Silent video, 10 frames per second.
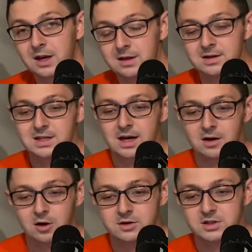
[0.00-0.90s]
in the
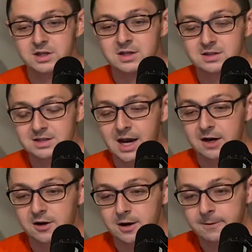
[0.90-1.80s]
technology
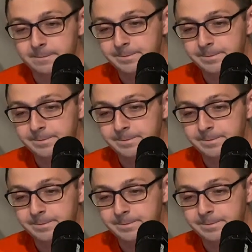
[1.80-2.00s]
sector.